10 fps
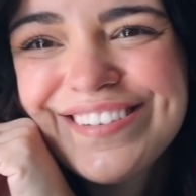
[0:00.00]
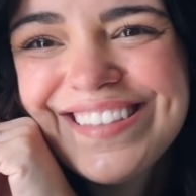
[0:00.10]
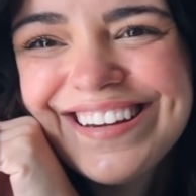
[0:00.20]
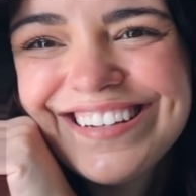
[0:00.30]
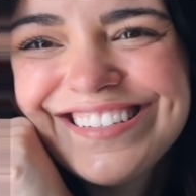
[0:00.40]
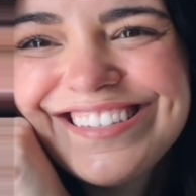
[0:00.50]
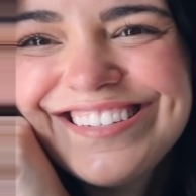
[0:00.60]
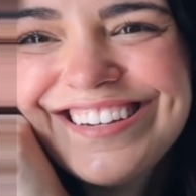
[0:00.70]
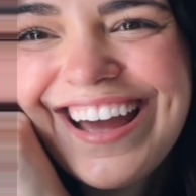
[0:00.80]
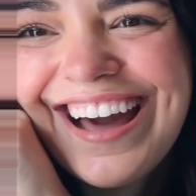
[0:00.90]
So there's
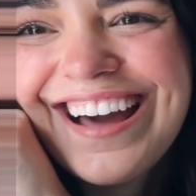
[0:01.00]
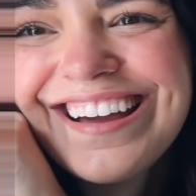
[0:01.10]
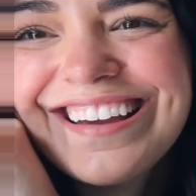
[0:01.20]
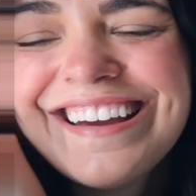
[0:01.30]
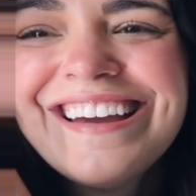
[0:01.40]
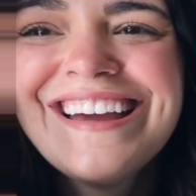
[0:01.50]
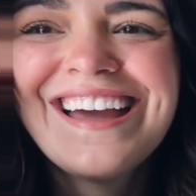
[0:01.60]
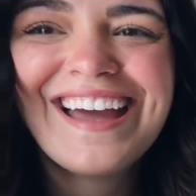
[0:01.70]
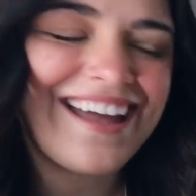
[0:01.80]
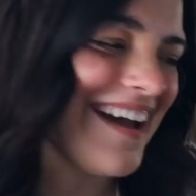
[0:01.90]
Jack.
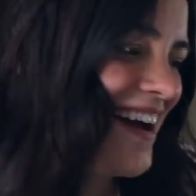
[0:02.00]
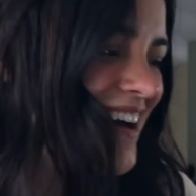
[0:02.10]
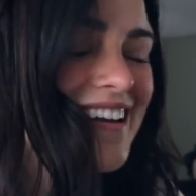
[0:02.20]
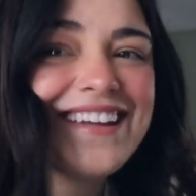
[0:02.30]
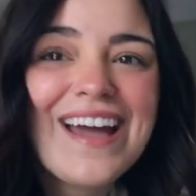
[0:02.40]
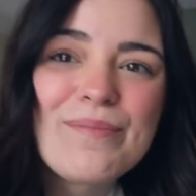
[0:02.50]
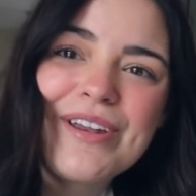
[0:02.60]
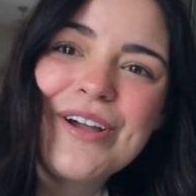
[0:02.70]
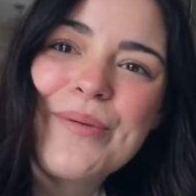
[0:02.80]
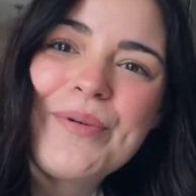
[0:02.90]
And yeah, I'm
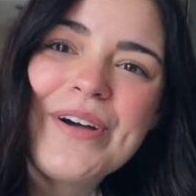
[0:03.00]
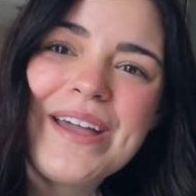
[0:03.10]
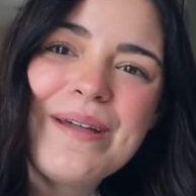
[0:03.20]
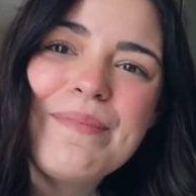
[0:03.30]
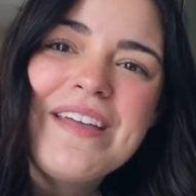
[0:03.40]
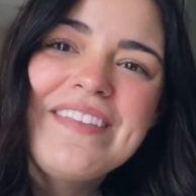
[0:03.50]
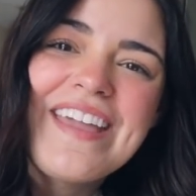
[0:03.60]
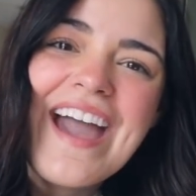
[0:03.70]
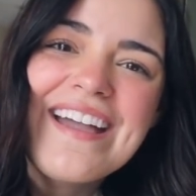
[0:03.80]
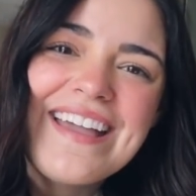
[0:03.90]
gonna go put him in the
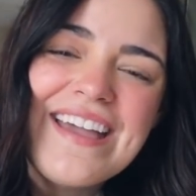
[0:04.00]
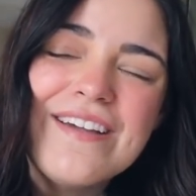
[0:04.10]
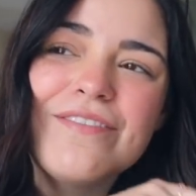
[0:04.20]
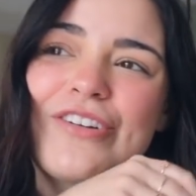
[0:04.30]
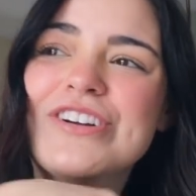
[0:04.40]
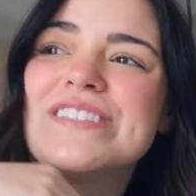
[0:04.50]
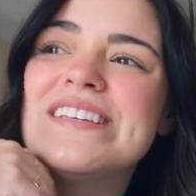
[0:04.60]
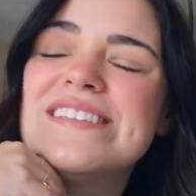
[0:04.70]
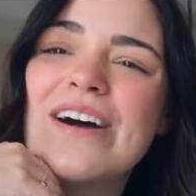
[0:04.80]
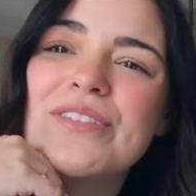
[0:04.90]
cat cave. Chris
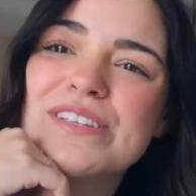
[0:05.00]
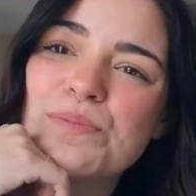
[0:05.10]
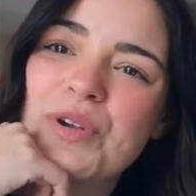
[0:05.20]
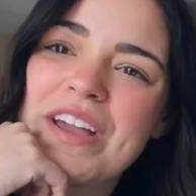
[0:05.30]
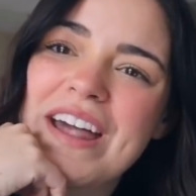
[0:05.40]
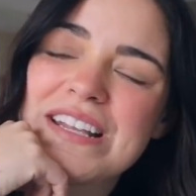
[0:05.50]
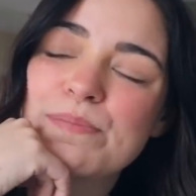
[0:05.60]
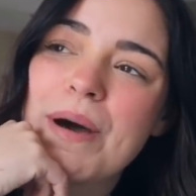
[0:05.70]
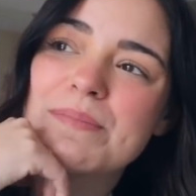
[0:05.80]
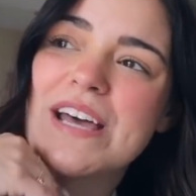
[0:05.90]
is out this morning at
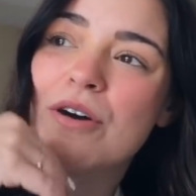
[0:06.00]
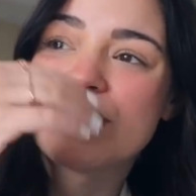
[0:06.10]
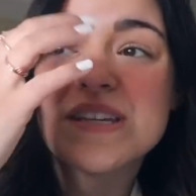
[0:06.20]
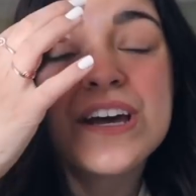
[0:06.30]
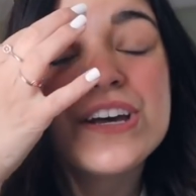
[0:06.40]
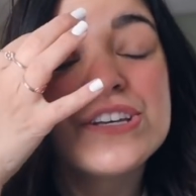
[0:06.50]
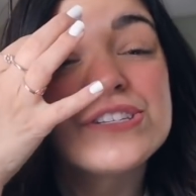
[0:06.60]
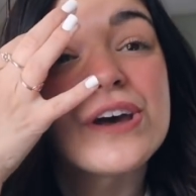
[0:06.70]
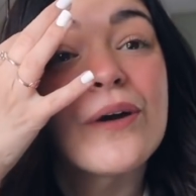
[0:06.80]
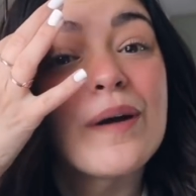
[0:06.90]
his mom's house.
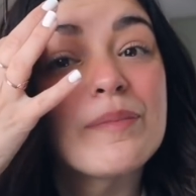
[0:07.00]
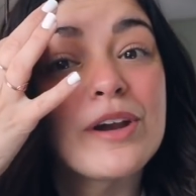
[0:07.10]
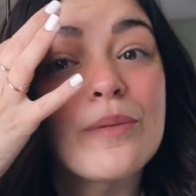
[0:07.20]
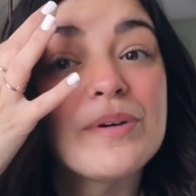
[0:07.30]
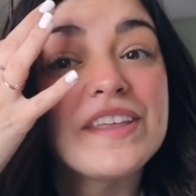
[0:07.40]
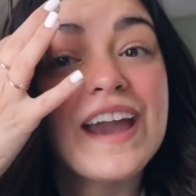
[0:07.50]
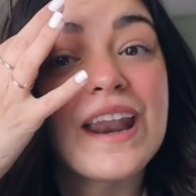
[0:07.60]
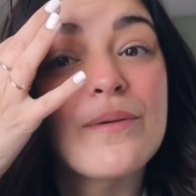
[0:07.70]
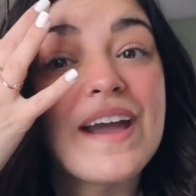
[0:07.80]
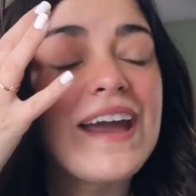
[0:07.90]
So I'm gonna go put the
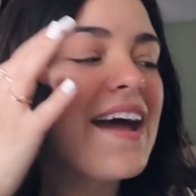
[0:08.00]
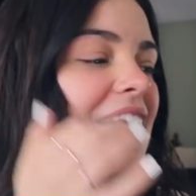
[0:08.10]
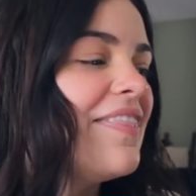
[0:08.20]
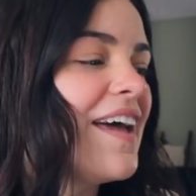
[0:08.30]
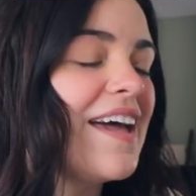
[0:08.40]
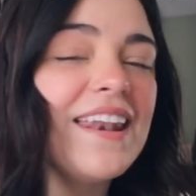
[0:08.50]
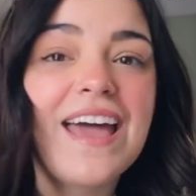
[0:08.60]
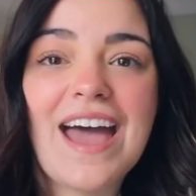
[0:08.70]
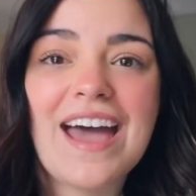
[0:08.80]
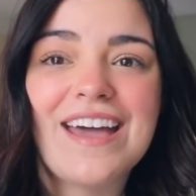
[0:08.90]
cat away and then
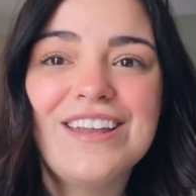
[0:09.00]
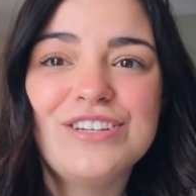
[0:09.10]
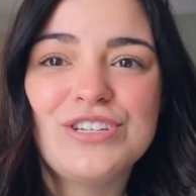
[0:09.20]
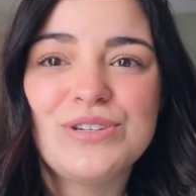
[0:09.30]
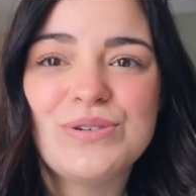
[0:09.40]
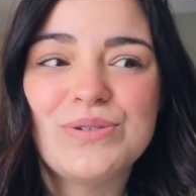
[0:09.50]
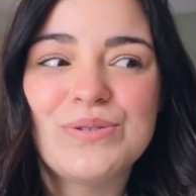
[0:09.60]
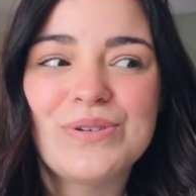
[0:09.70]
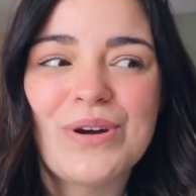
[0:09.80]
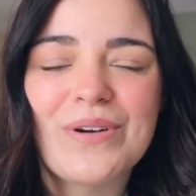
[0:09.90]
head
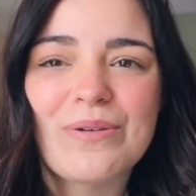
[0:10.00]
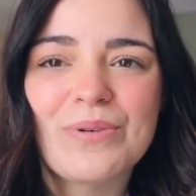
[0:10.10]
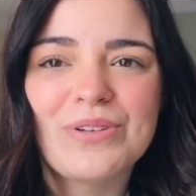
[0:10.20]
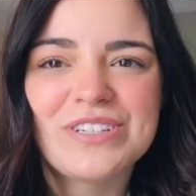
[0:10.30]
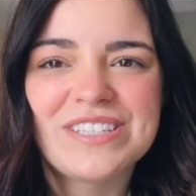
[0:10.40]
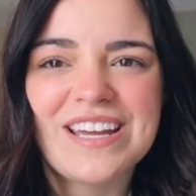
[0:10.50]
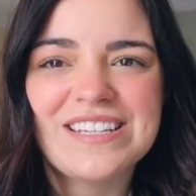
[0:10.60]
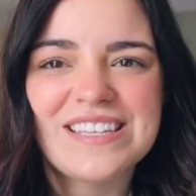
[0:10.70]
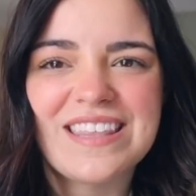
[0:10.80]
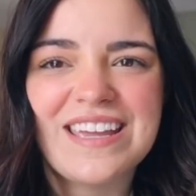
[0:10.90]
to go get roller
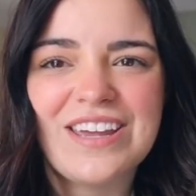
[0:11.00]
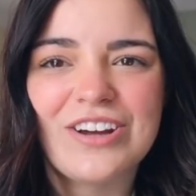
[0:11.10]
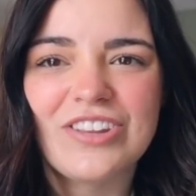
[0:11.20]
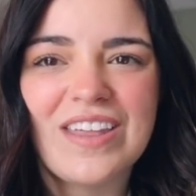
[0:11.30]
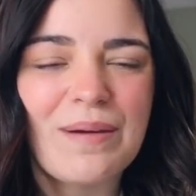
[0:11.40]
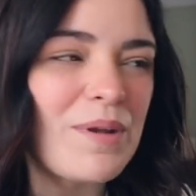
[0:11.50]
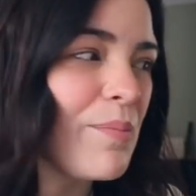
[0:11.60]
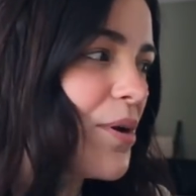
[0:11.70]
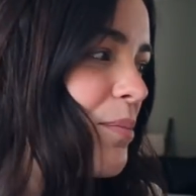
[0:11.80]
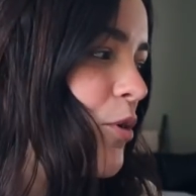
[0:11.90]
skates. I think he heard that I'm
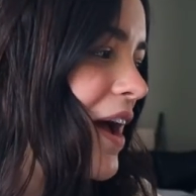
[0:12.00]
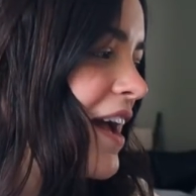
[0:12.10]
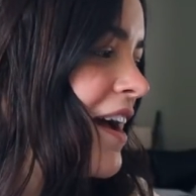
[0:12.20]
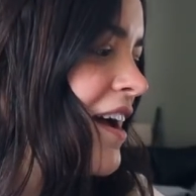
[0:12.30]
gonna put him away.